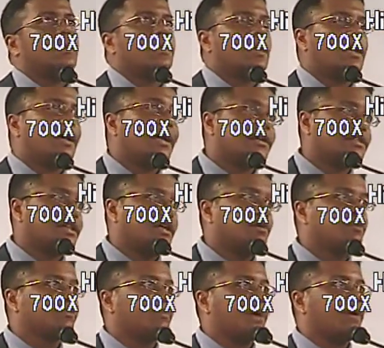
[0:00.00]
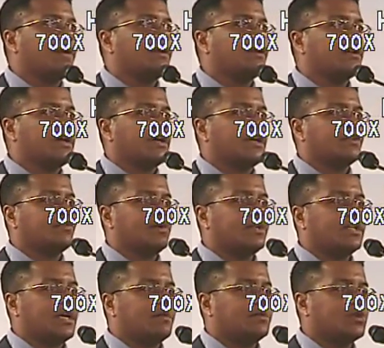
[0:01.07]
uh, actually, he was married uh, three
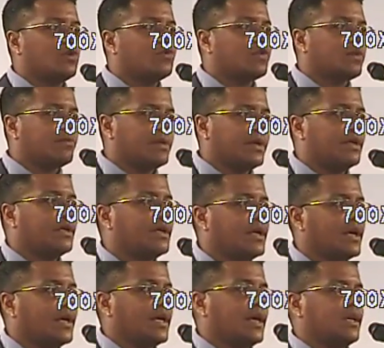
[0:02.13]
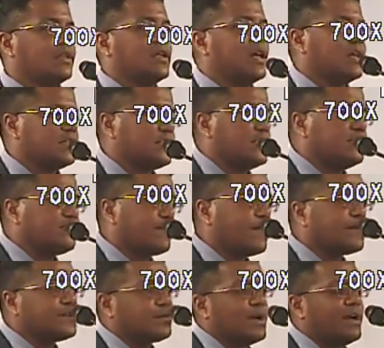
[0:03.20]
times over, but he lost his
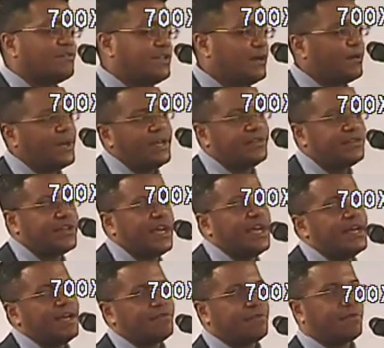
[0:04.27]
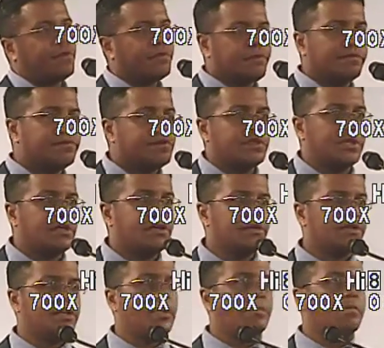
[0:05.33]
first wife. She went insane after she
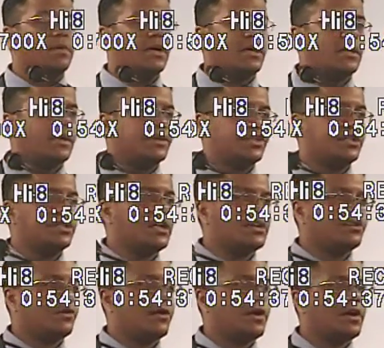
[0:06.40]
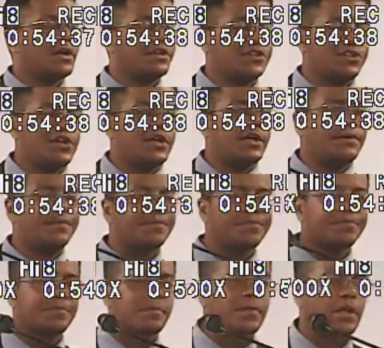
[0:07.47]
she uh, she lost her youngest son
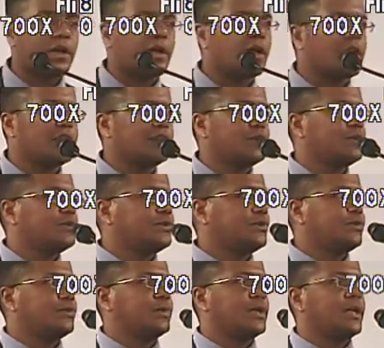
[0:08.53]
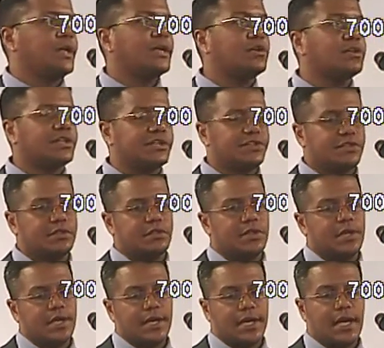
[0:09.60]
uh, due to uh, illness
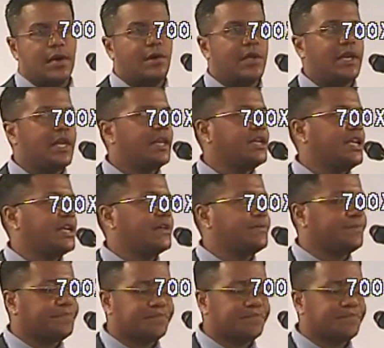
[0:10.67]
out in India.